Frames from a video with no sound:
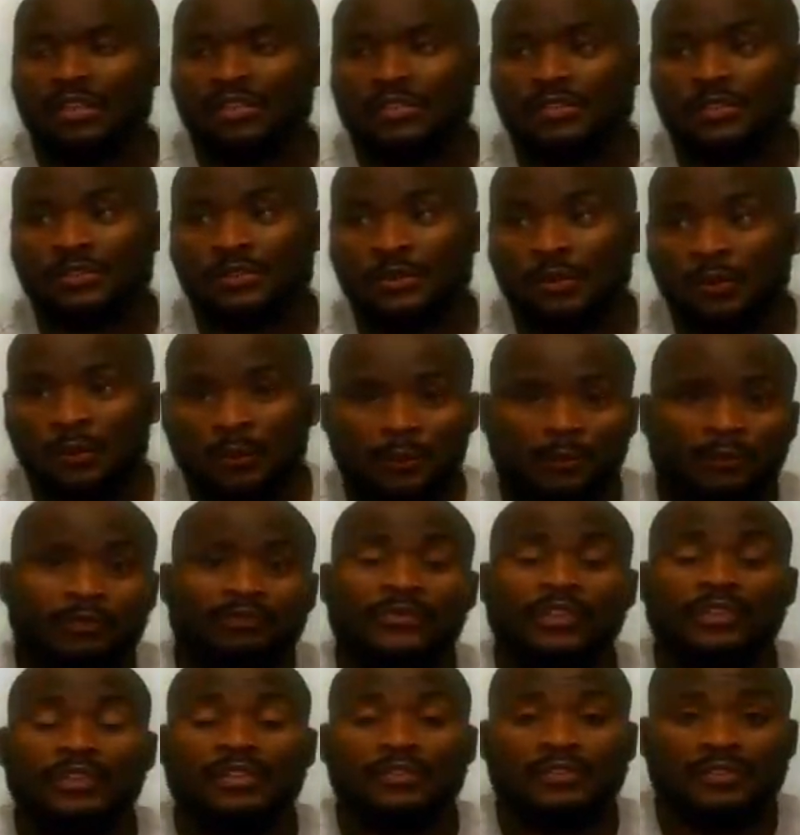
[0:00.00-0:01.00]
So
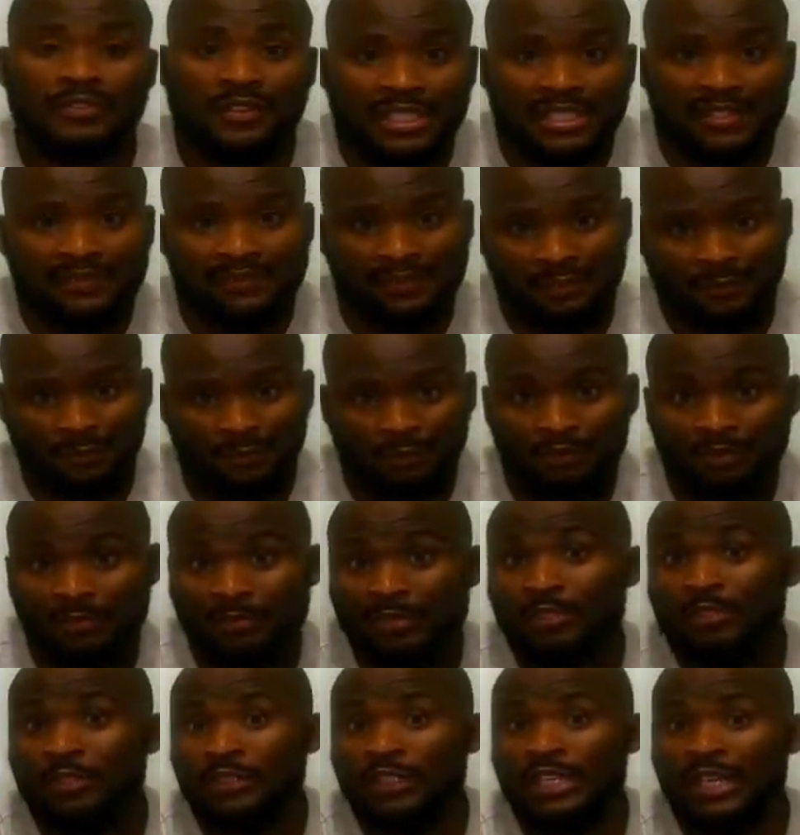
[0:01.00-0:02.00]
this video will
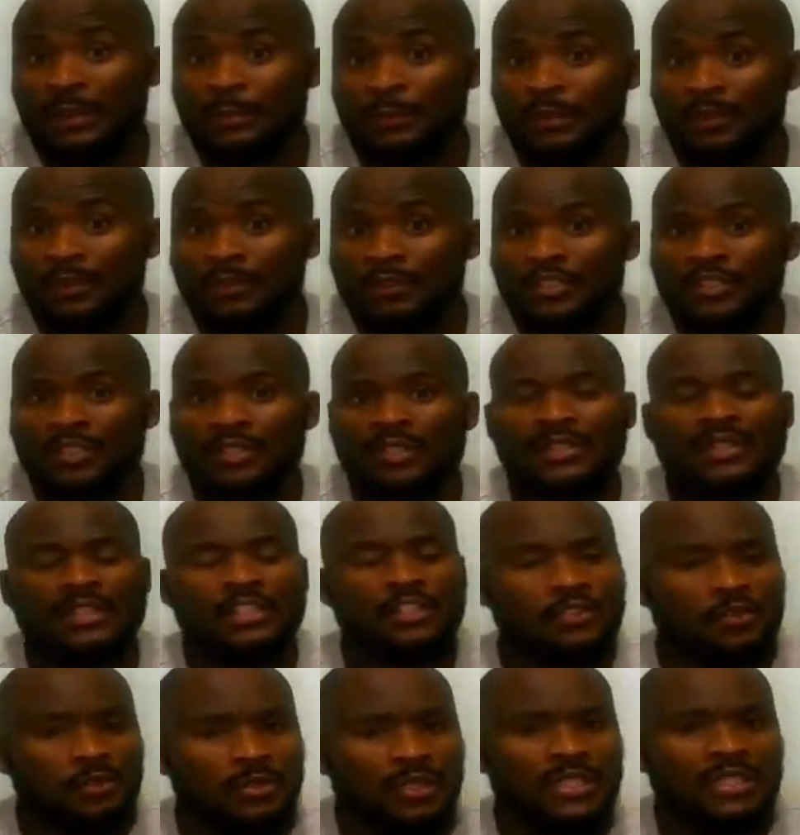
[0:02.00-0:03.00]
be talking about the
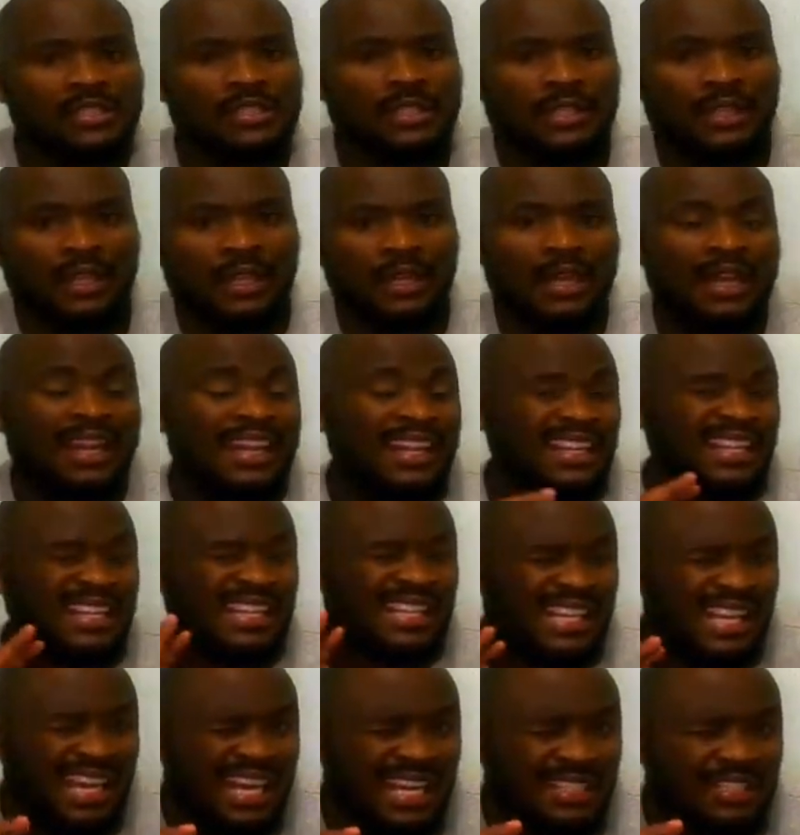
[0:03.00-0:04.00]
students that are
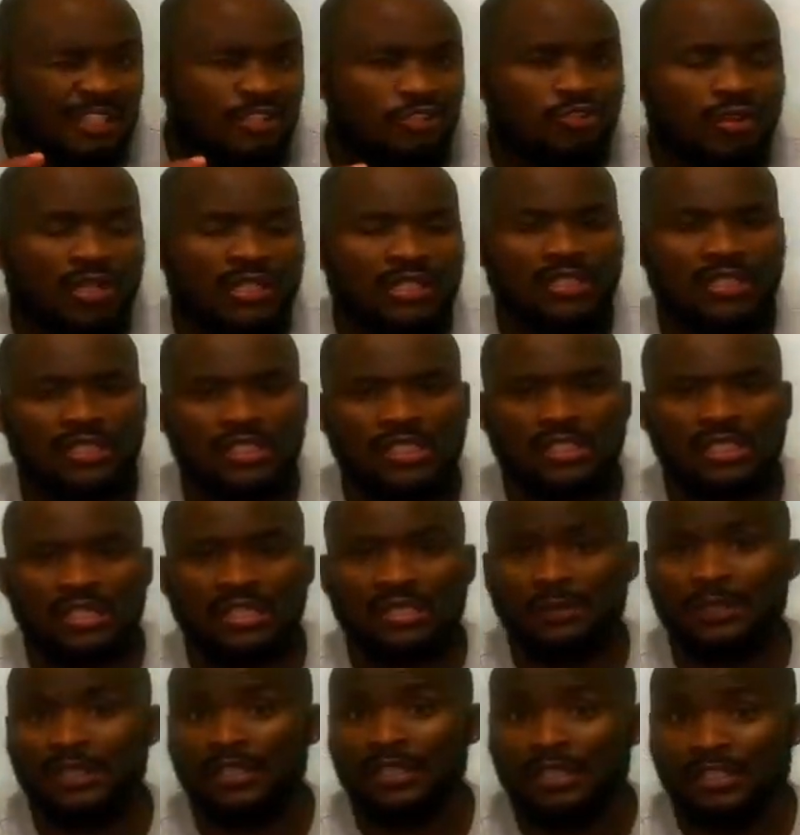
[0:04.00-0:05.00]
non-traditional
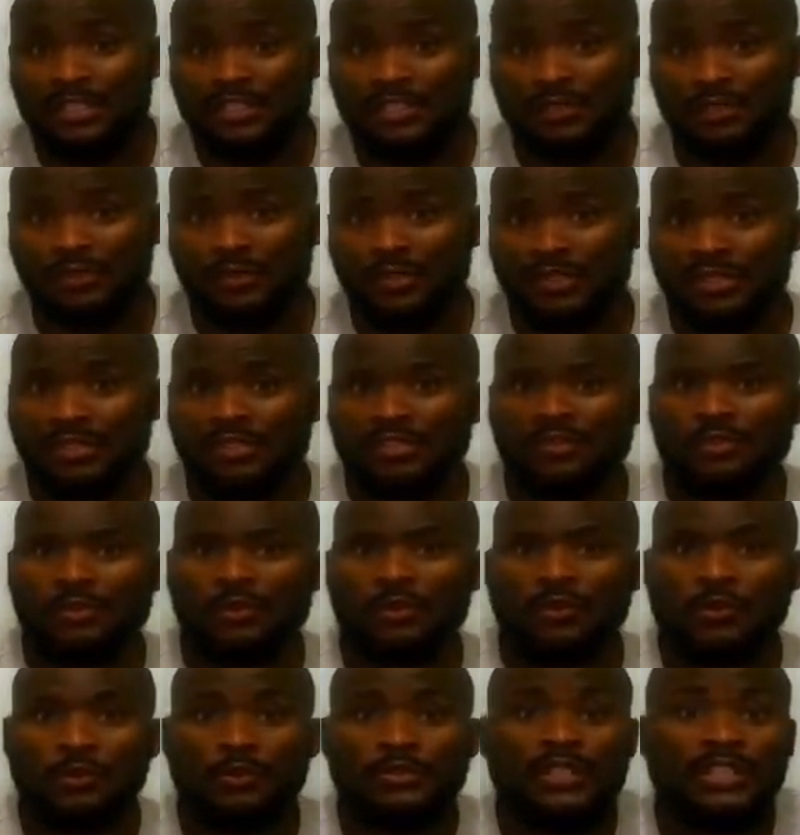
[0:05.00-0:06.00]
medical students.
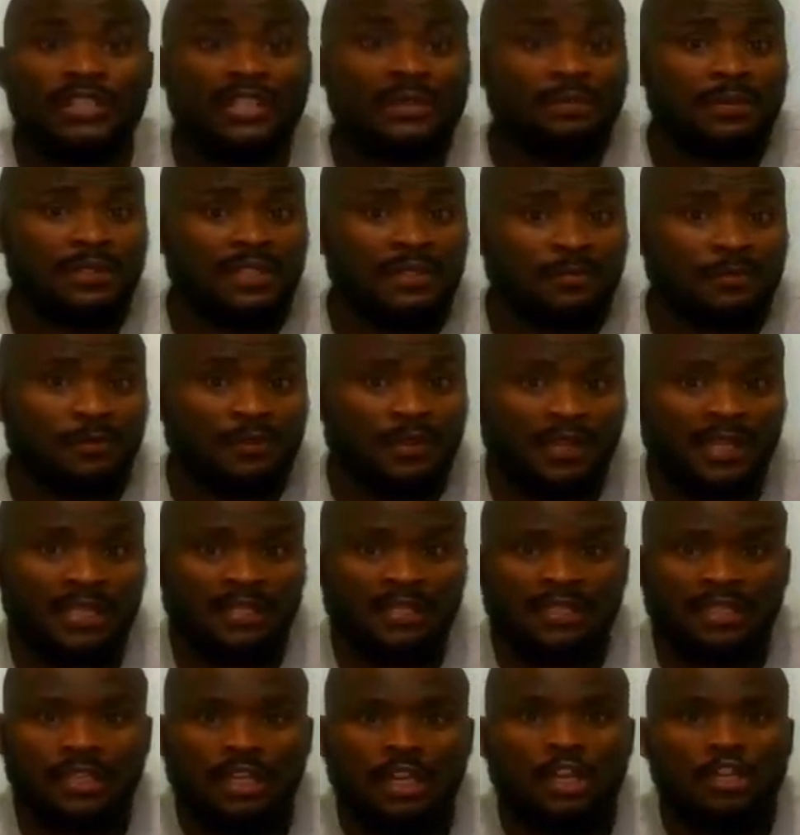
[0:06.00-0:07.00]
So those are the people
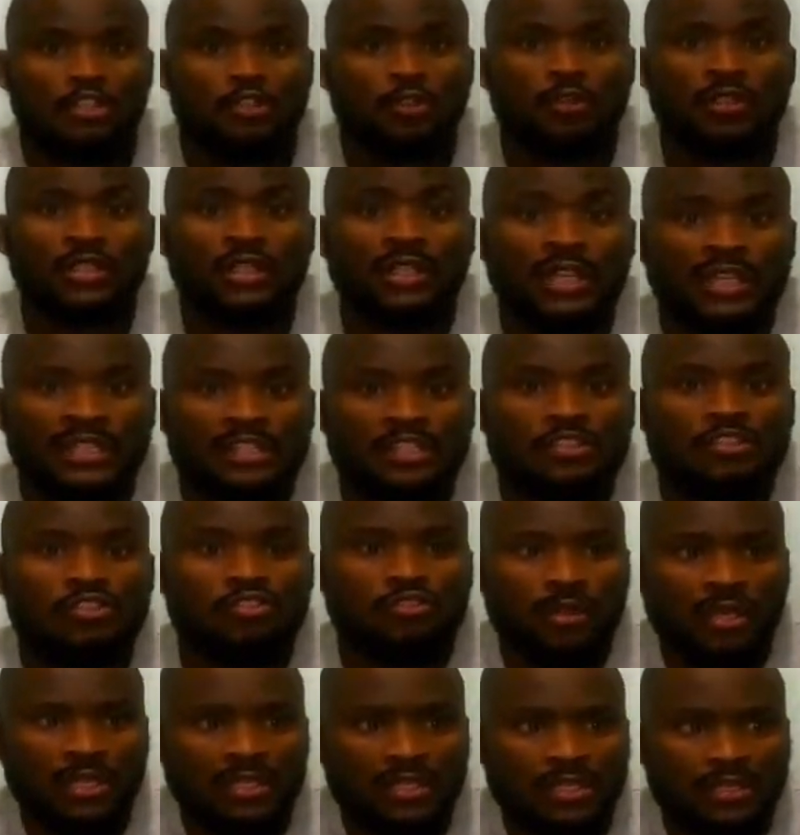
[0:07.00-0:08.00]
that don't get
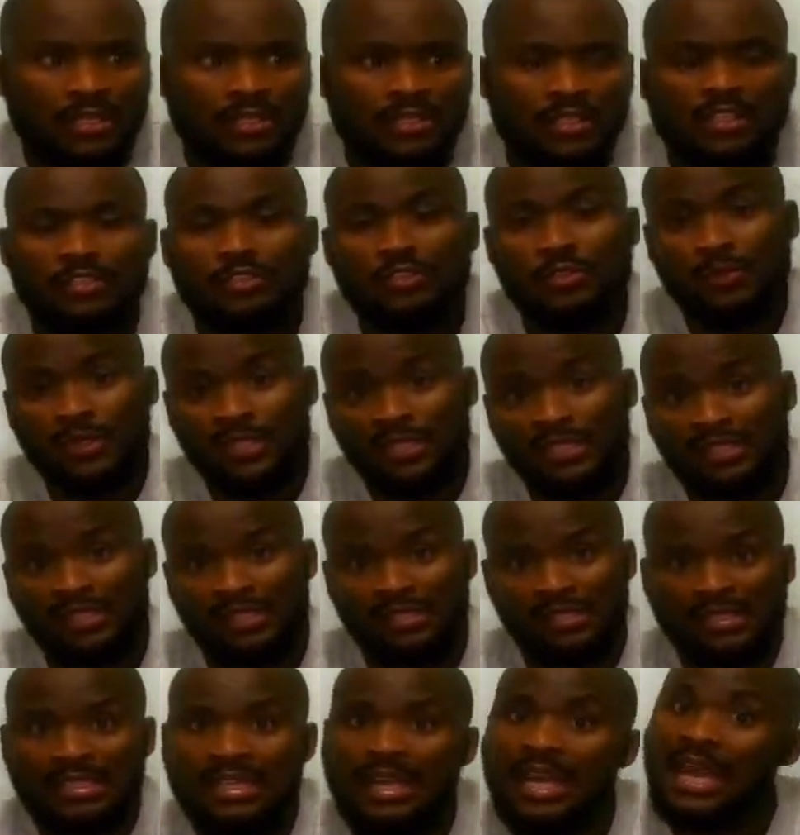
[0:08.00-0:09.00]
straight into
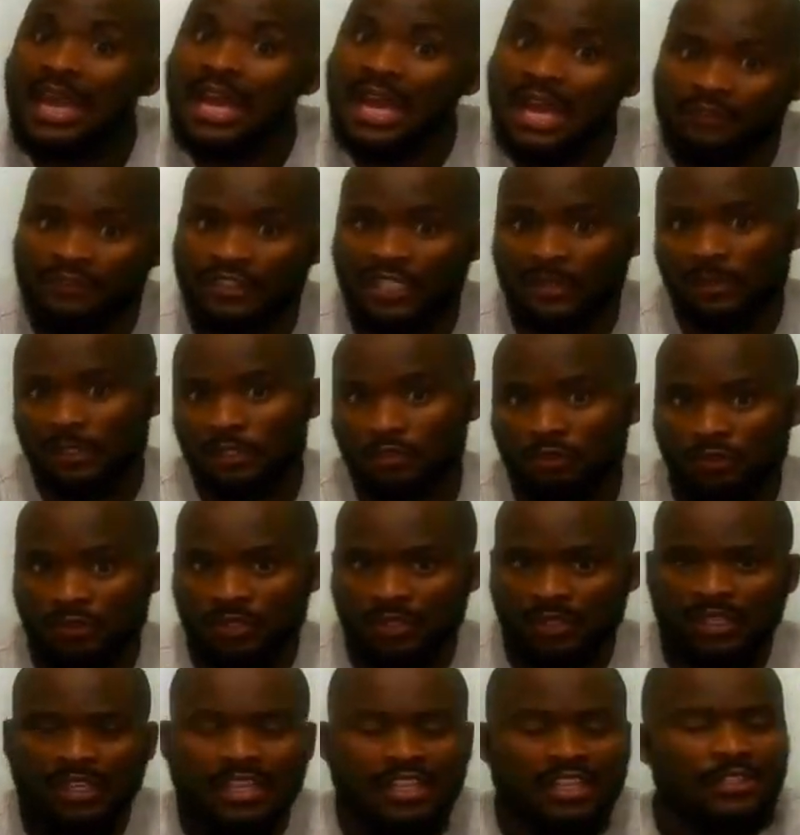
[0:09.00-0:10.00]
medicine after
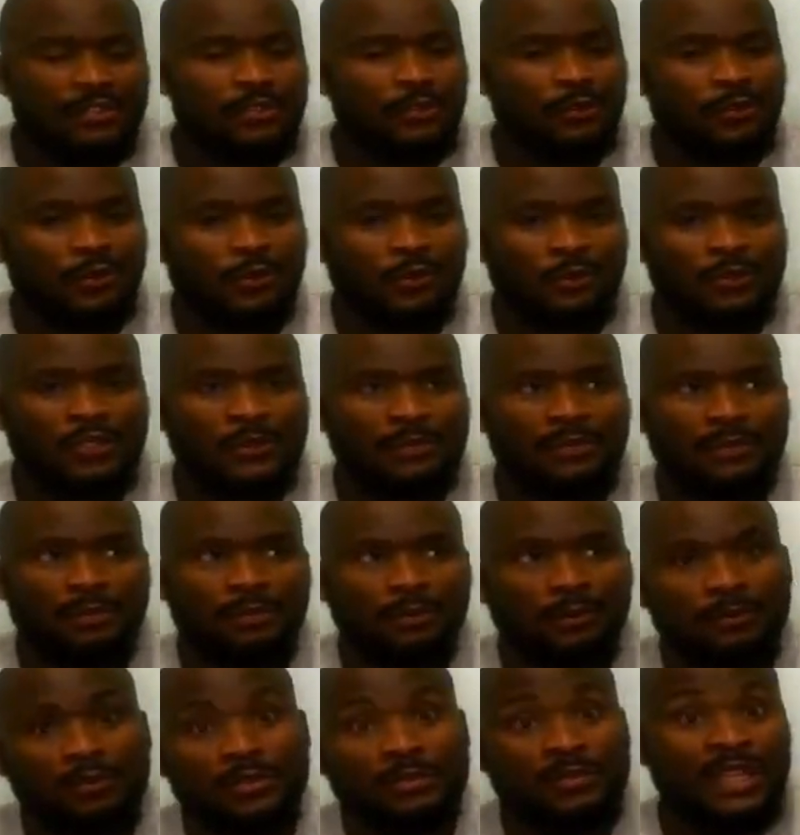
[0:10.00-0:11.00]
So those
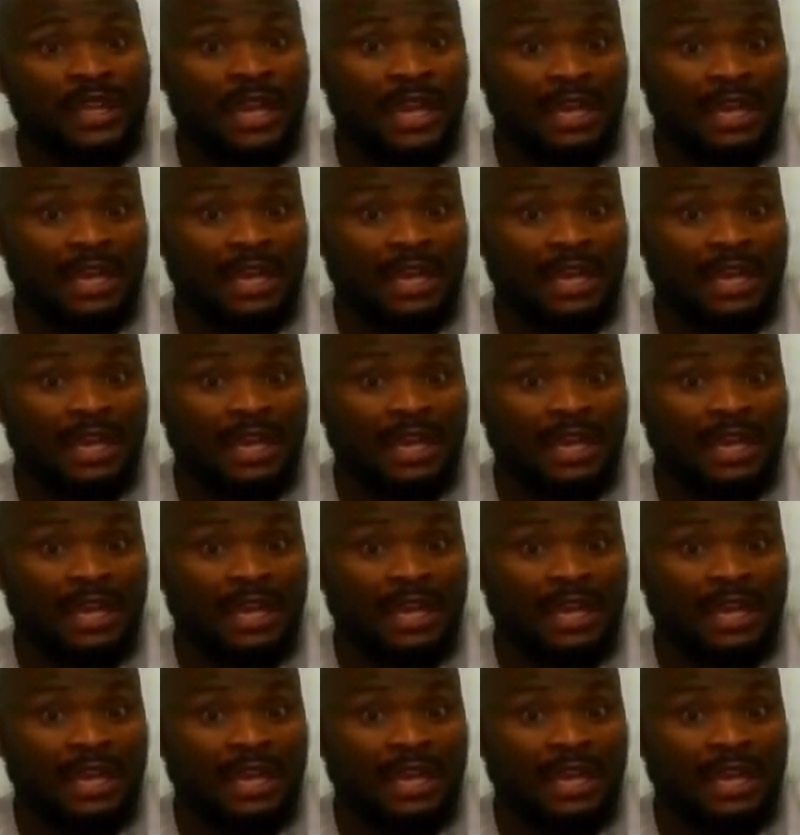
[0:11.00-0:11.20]
people will be